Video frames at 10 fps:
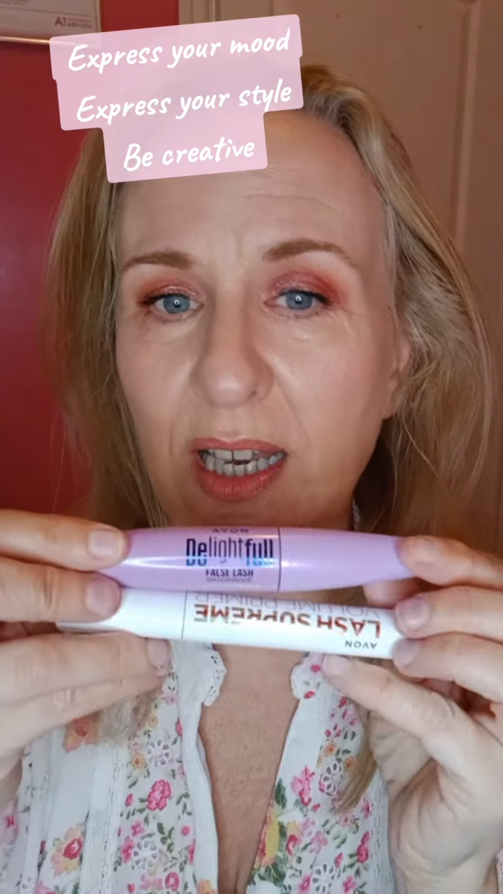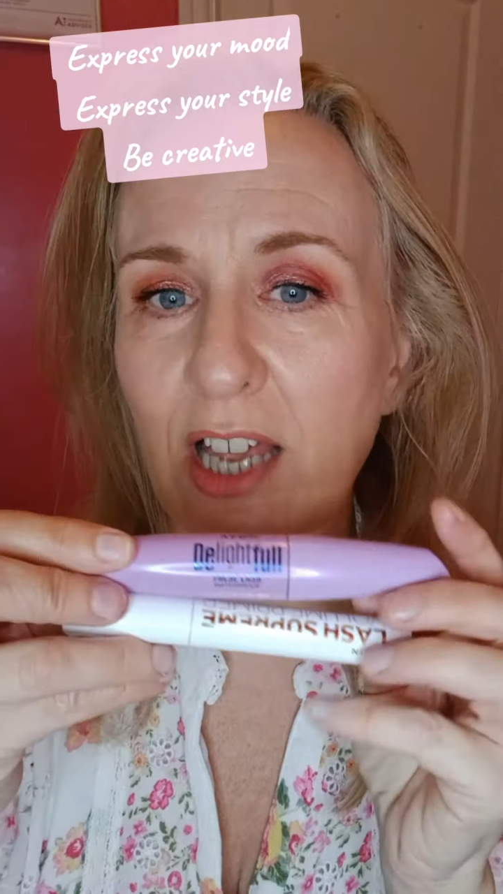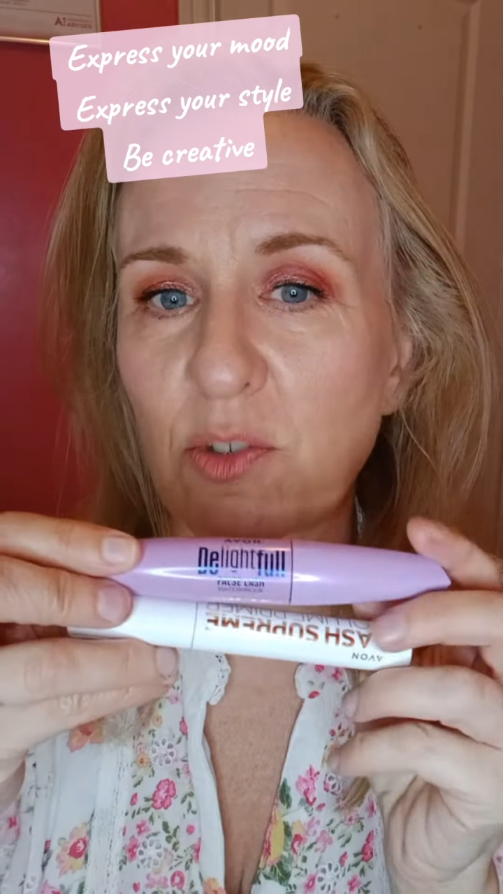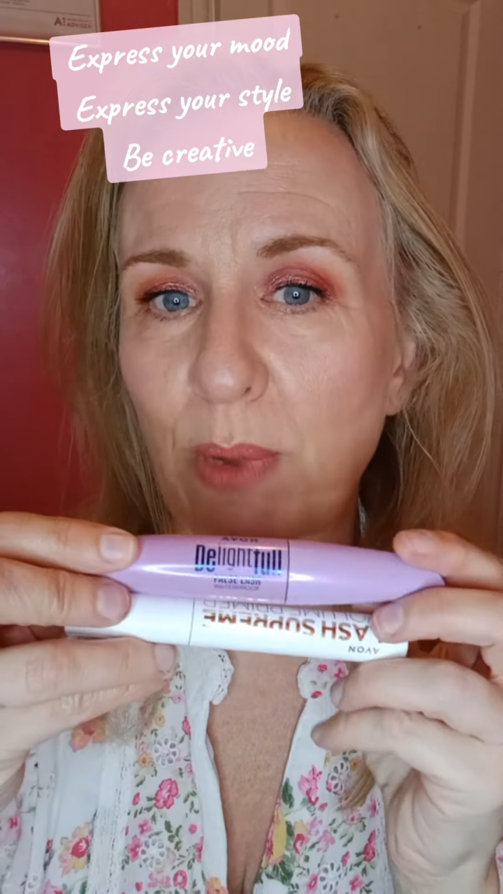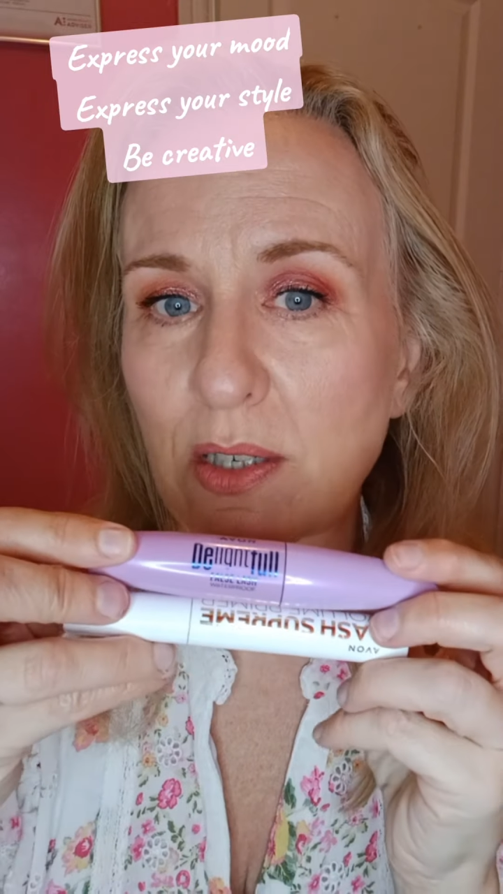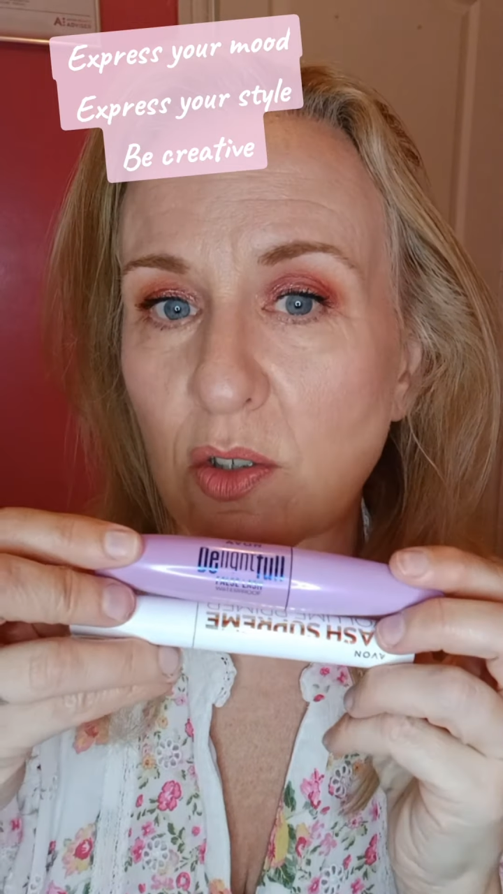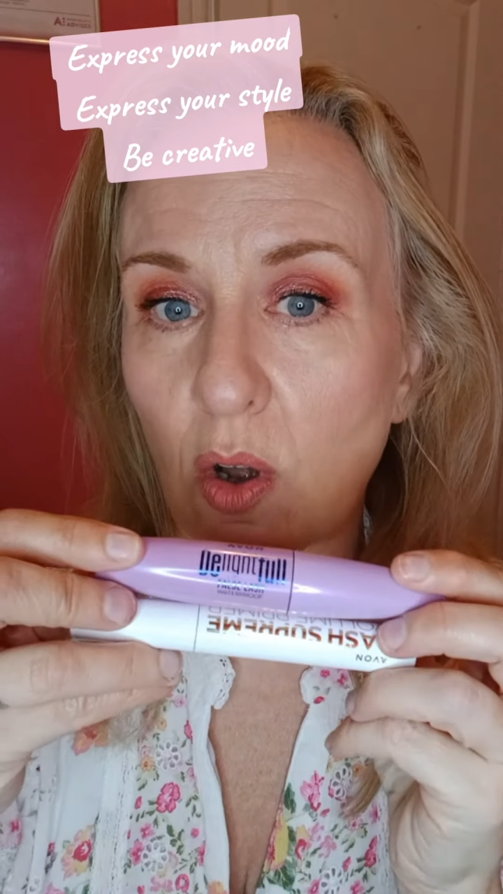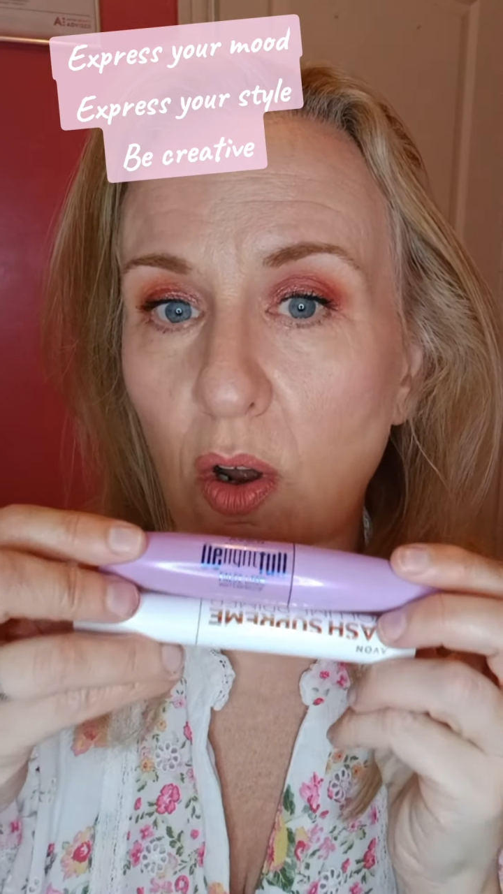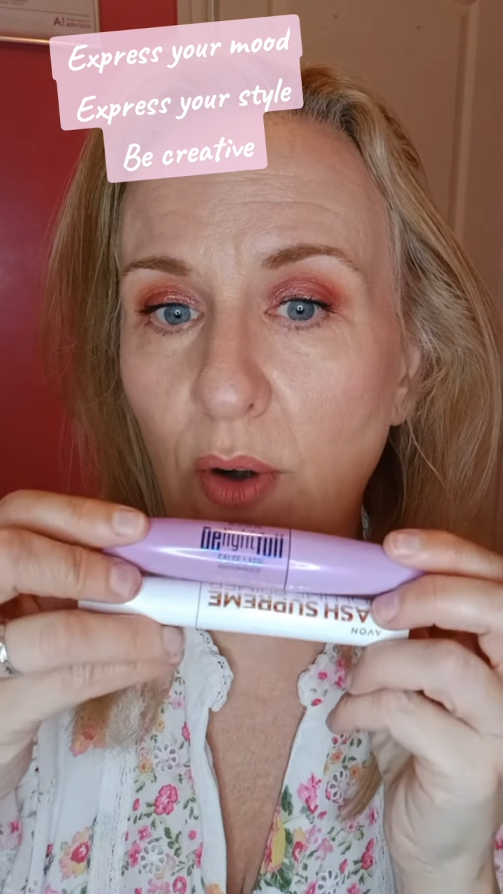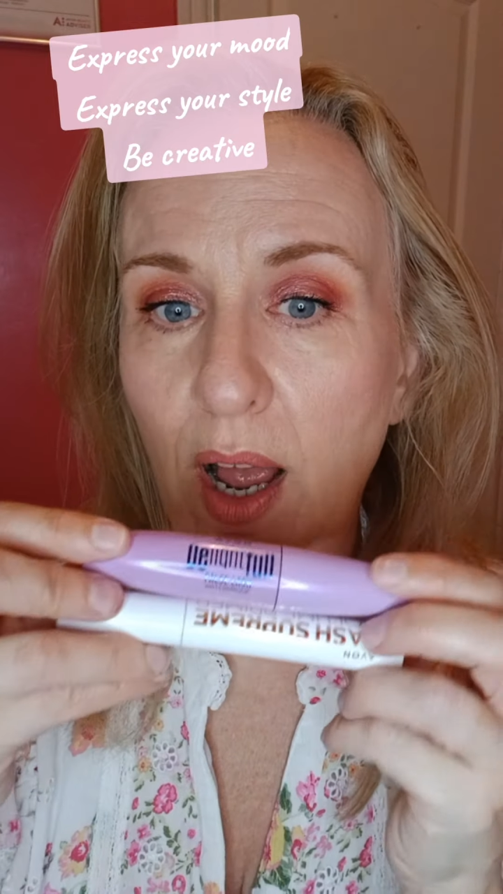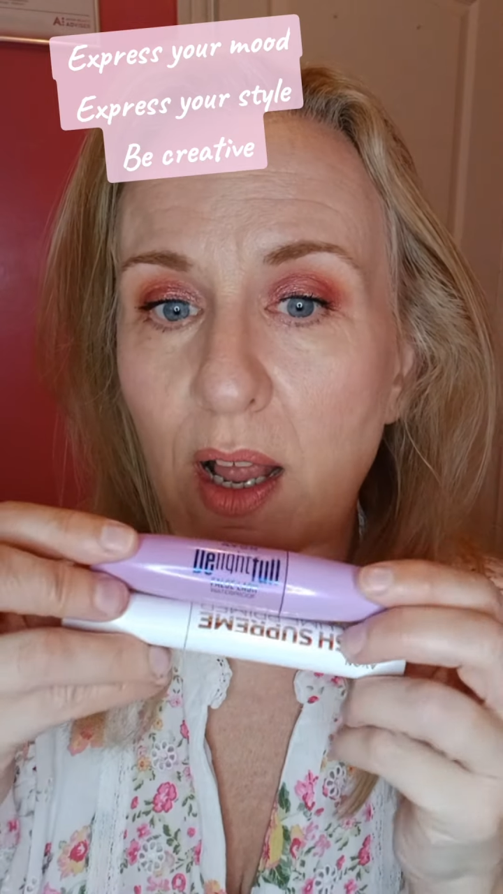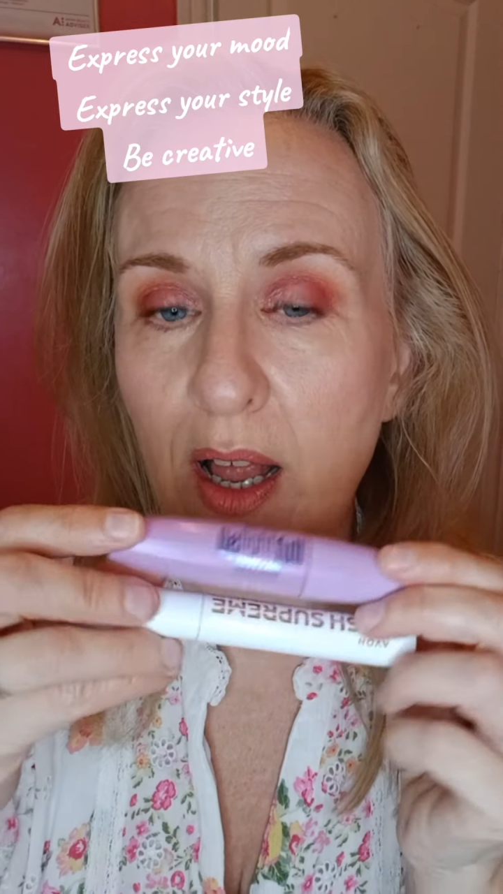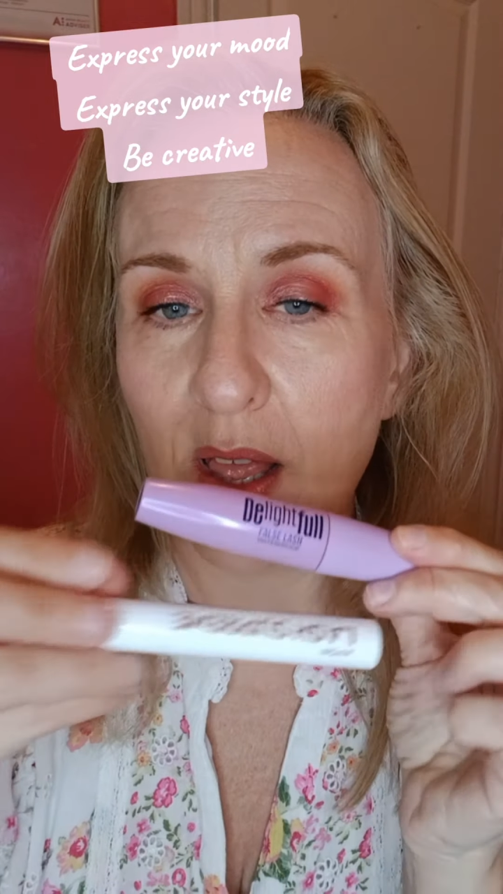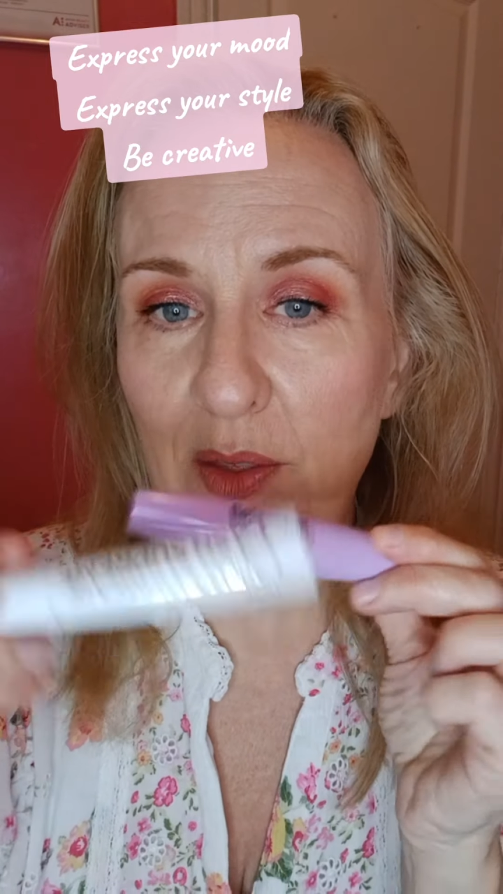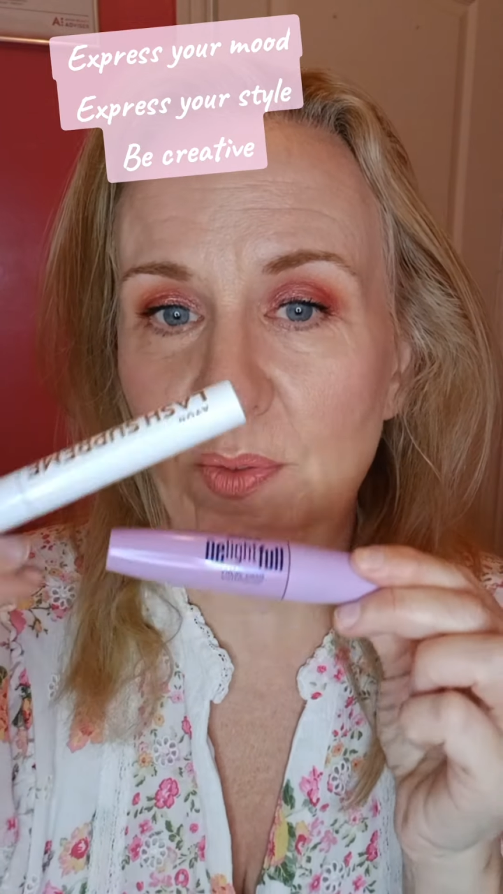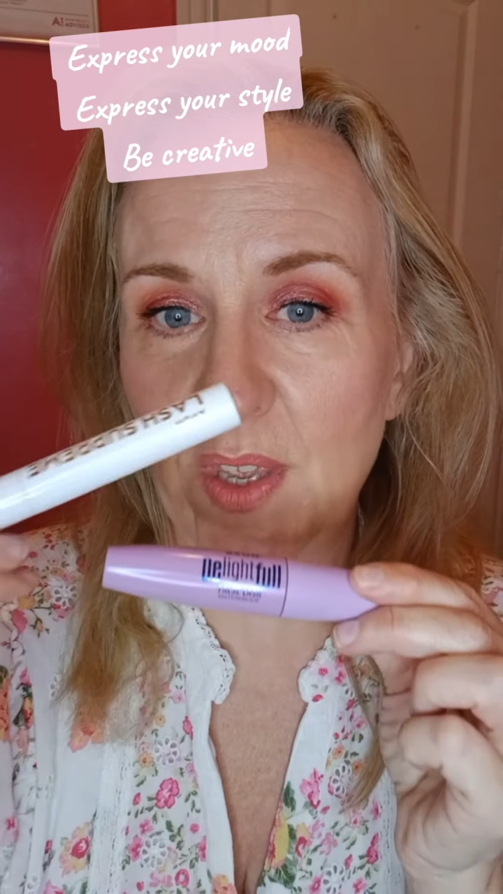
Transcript: lash mascara.